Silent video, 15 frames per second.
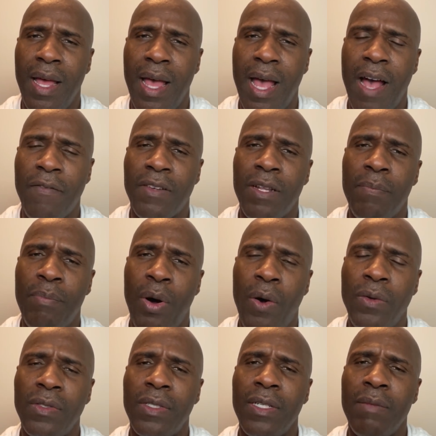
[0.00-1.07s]
after
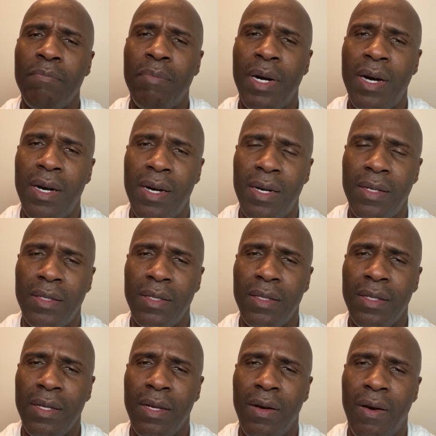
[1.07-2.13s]
posting bond
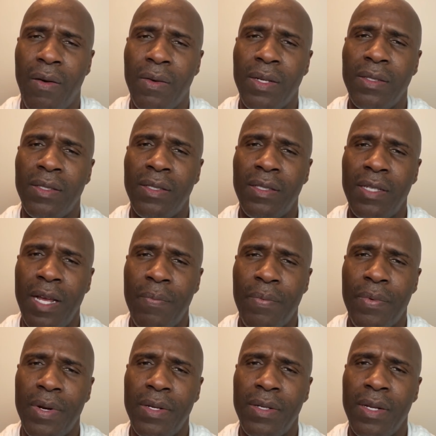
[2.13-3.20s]
on a
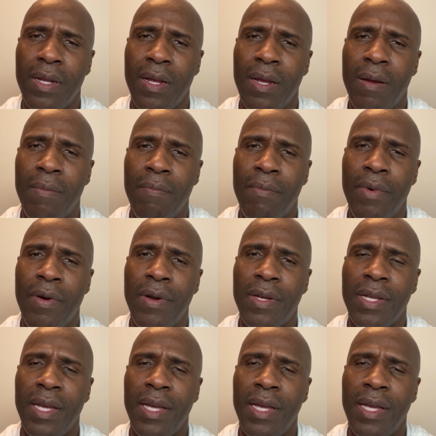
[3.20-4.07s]
separate murder